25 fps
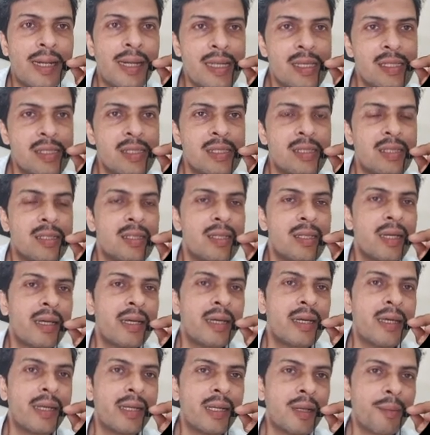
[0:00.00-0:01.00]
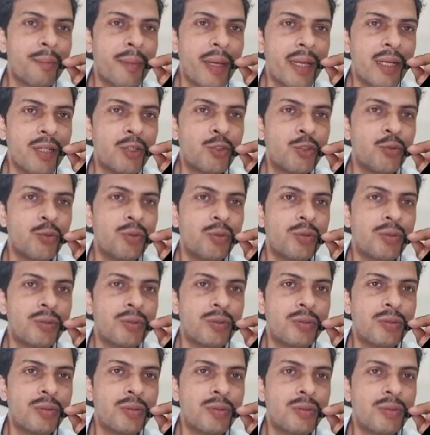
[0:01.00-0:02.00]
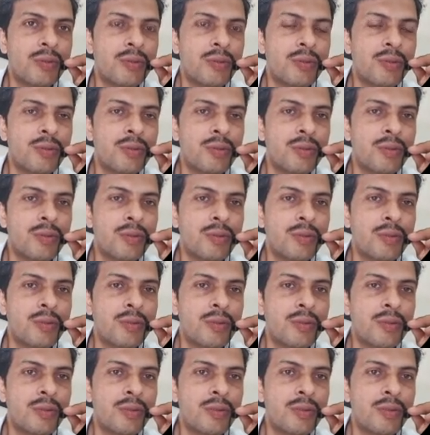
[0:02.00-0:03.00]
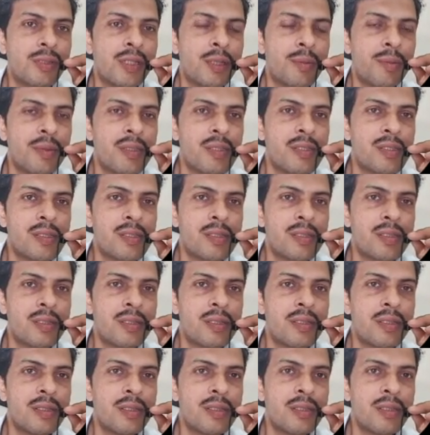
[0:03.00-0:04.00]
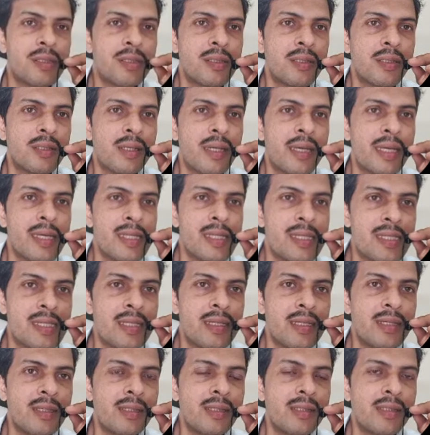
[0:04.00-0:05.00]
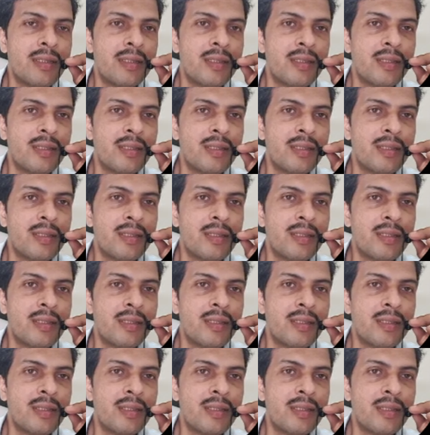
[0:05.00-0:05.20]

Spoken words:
less the carrier magnitude, that means AC,